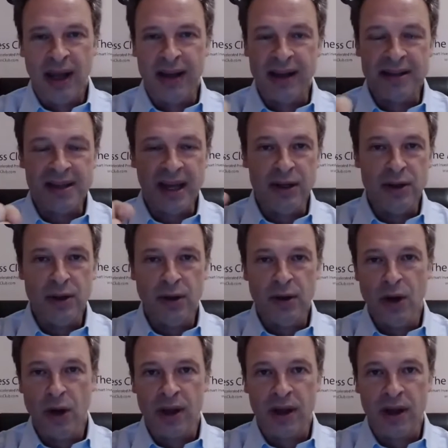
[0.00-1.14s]
and they tell you,
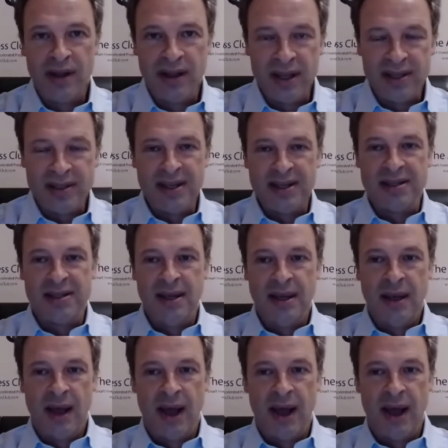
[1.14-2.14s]
look, this is